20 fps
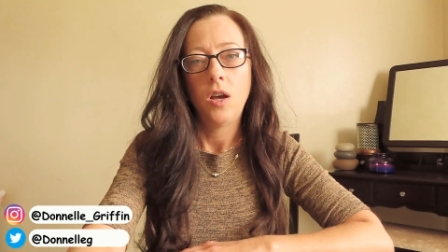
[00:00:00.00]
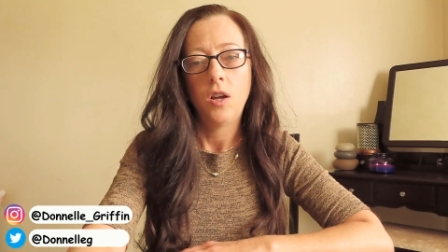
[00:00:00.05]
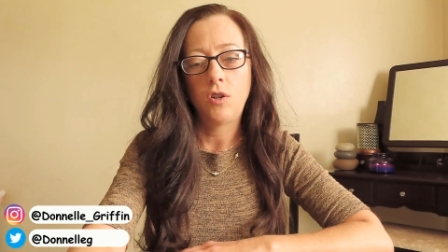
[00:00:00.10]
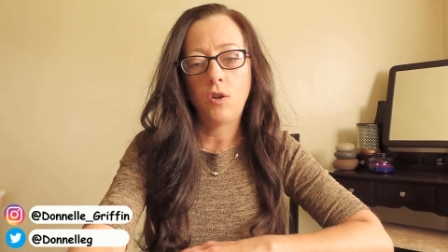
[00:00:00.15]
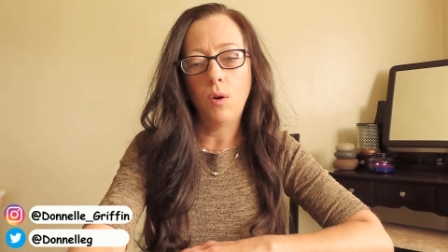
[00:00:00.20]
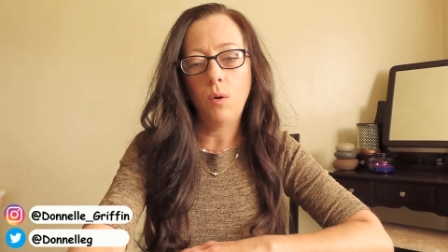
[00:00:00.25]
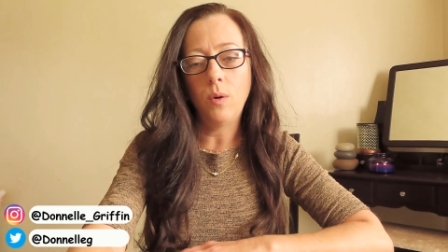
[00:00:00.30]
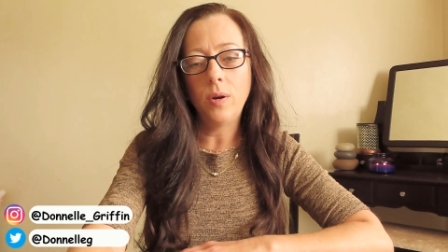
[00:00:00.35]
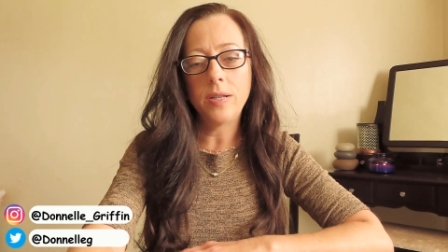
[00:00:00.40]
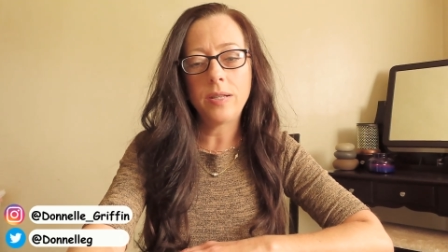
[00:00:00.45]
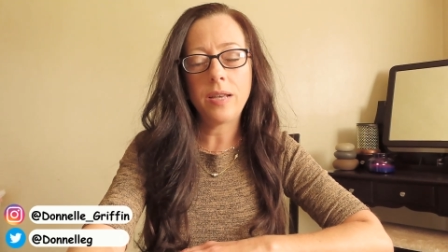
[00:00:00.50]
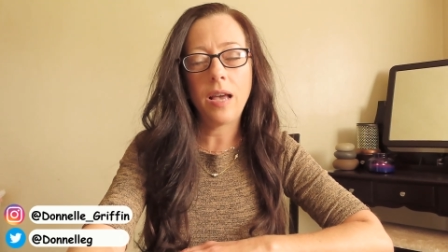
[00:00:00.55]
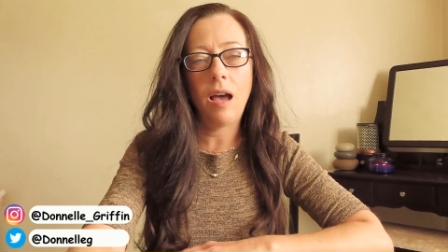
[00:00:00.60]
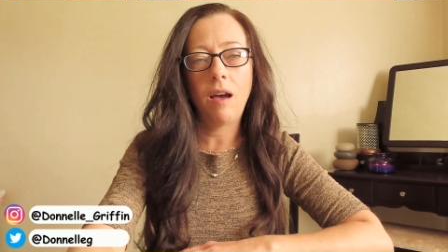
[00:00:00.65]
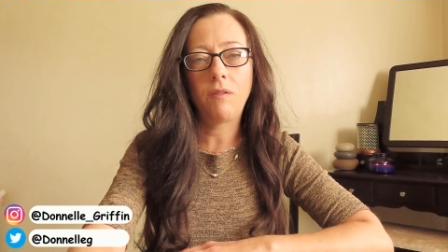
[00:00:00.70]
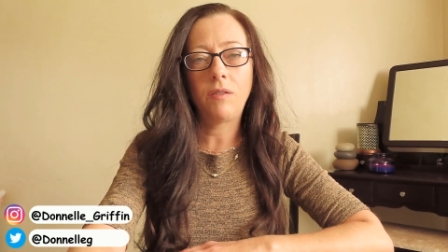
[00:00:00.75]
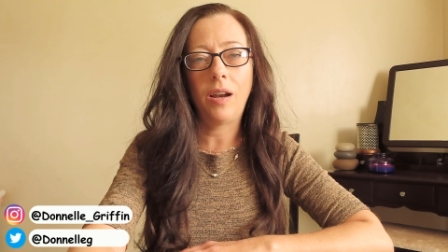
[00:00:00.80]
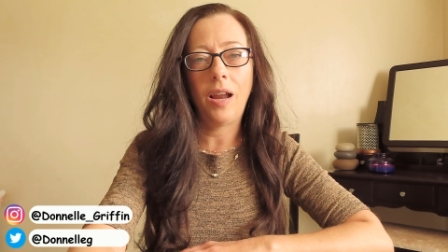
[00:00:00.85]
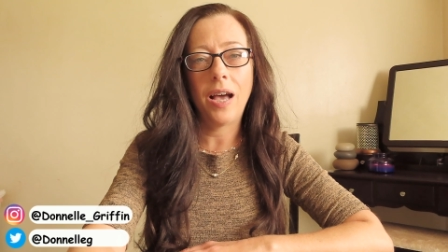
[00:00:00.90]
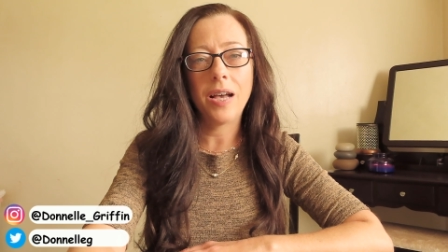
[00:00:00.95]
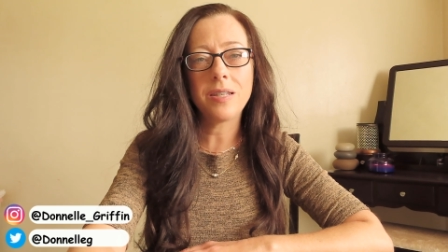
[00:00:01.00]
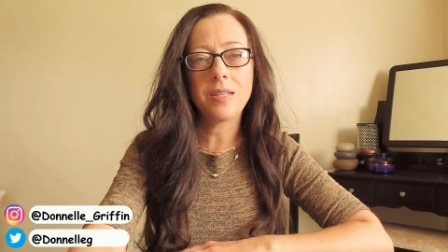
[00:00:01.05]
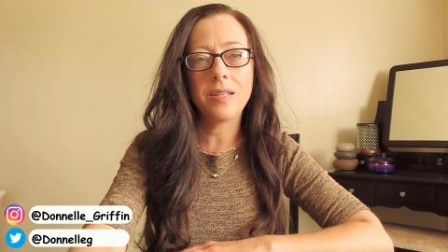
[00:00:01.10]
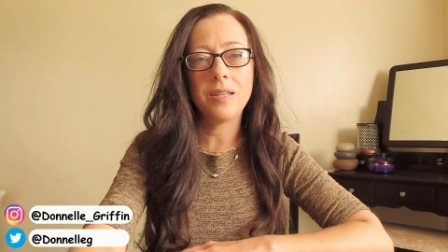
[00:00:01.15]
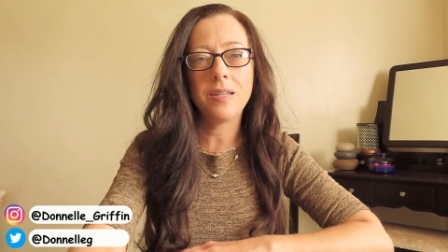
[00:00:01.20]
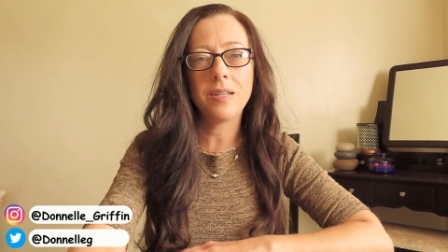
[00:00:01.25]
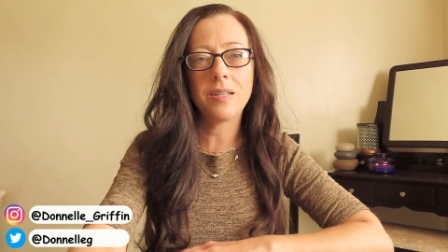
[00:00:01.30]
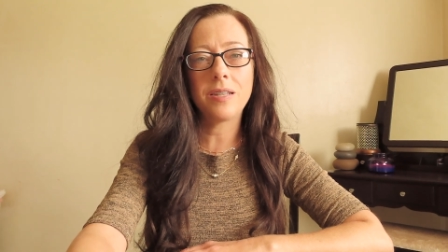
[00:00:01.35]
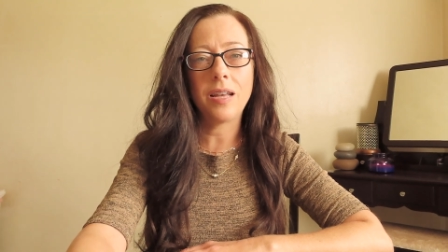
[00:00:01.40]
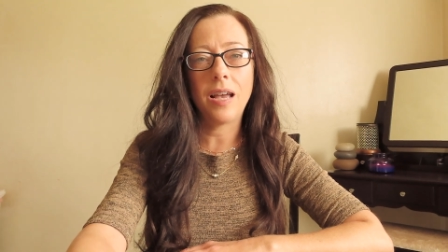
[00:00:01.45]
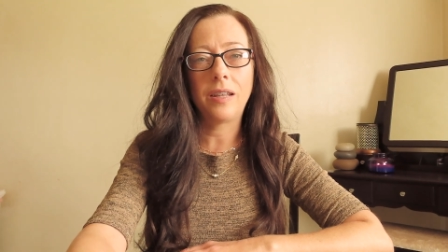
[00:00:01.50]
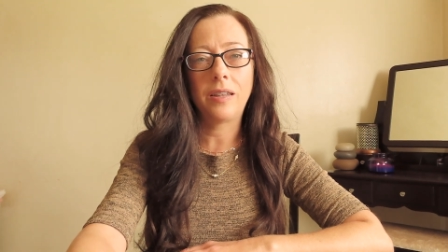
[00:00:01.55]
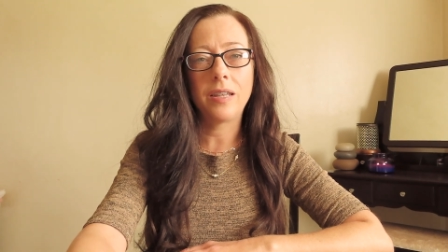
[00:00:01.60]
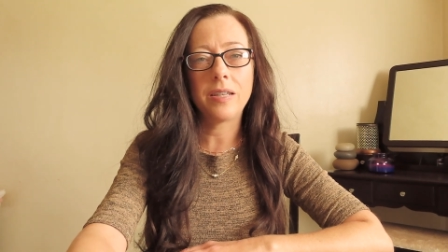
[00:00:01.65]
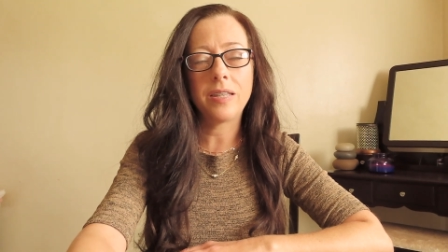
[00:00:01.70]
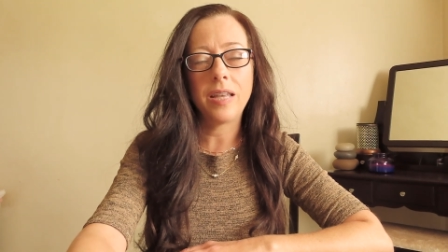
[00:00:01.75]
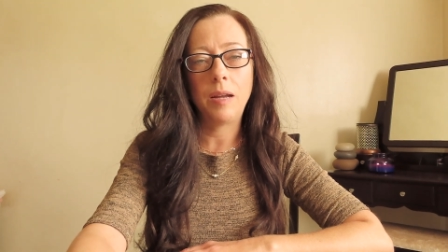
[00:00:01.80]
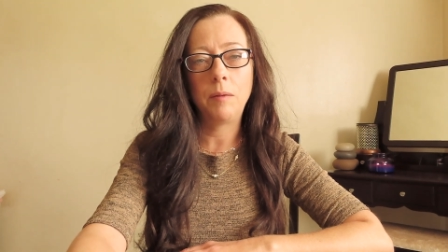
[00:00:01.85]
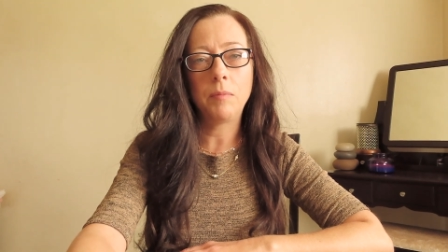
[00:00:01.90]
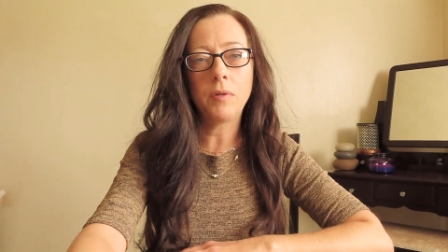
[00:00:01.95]
to always have glasses at the
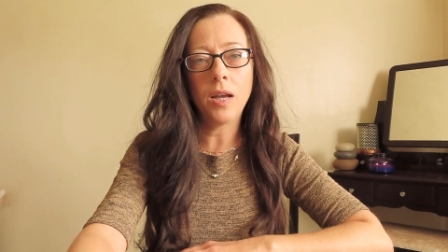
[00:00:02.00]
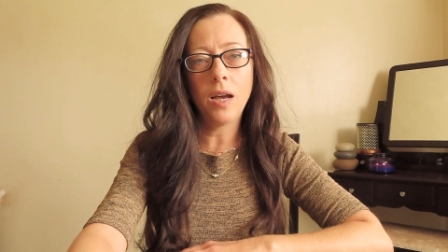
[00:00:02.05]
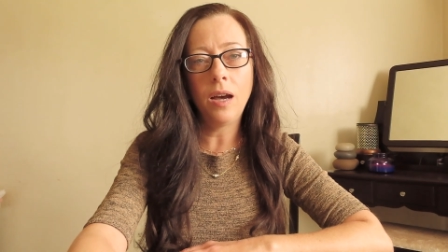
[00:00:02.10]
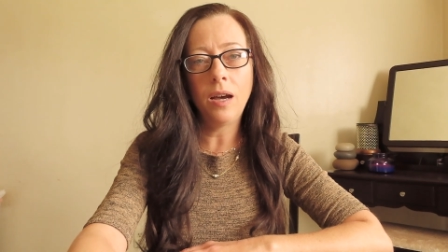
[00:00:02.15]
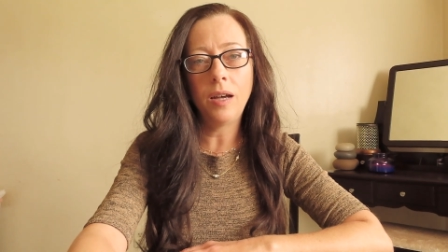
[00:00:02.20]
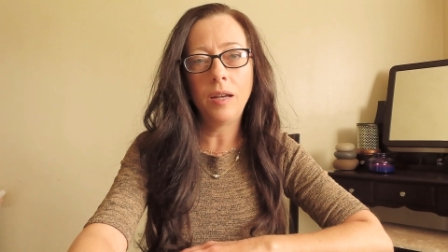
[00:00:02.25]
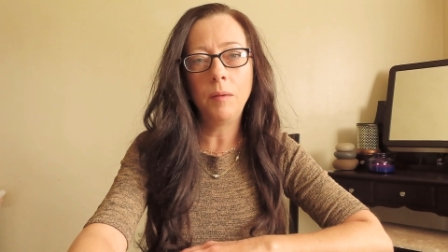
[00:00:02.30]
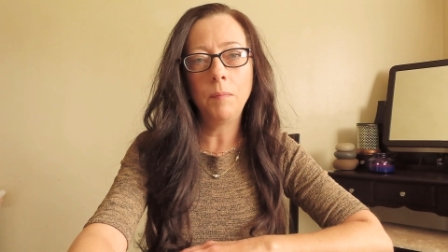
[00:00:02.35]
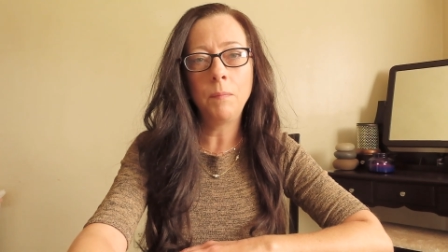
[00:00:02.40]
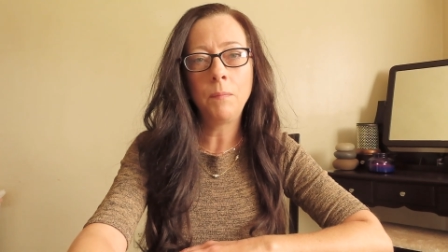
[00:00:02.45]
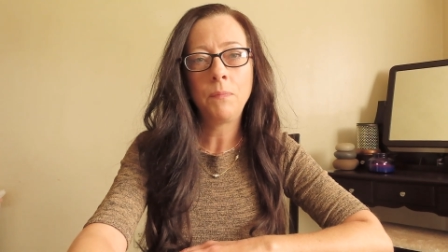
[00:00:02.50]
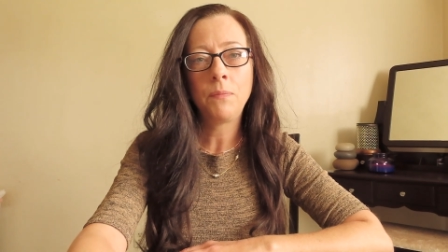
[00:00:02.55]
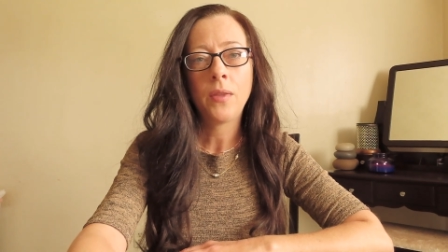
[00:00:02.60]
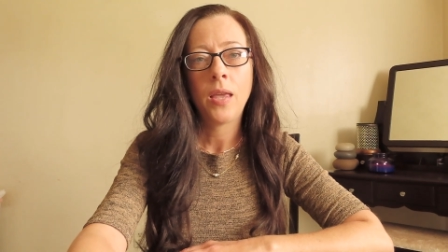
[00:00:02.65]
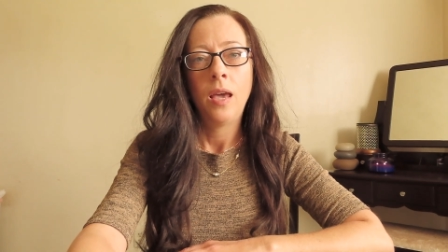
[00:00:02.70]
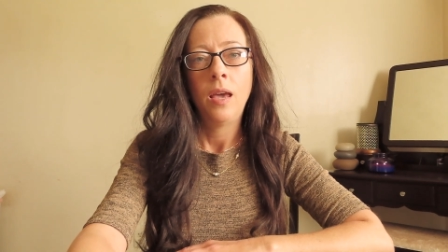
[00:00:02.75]
same time,